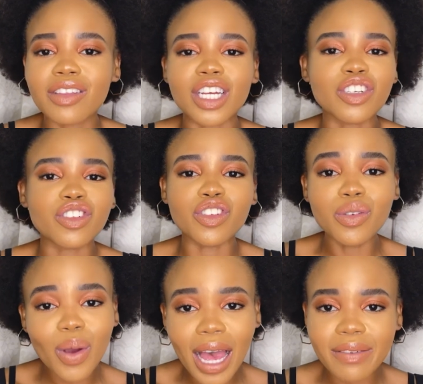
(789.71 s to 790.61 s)
that
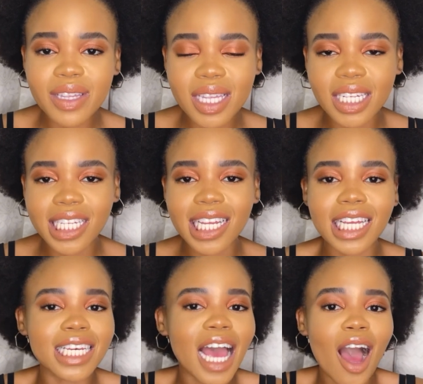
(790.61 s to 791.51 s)
you have seen
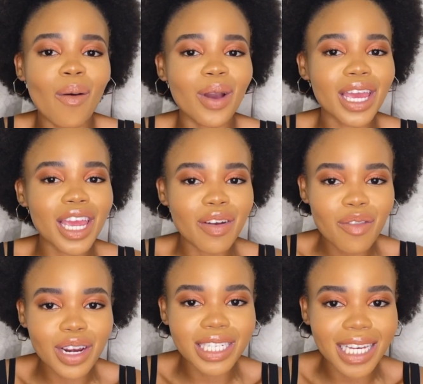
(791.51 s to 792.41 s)
in our
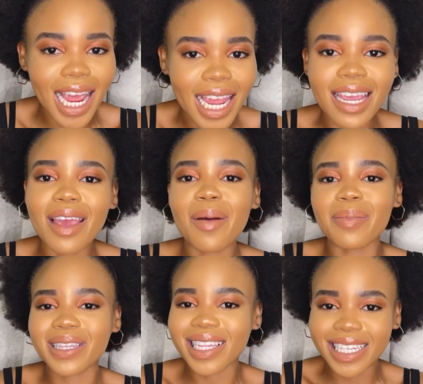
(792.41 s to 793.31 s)
everyday
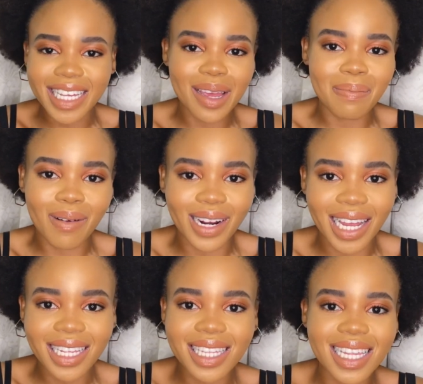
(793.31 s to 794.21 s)
skincare
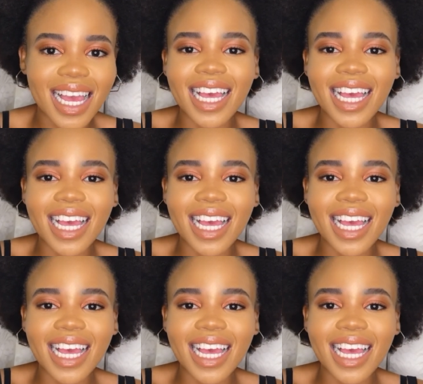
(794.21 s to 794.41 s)
products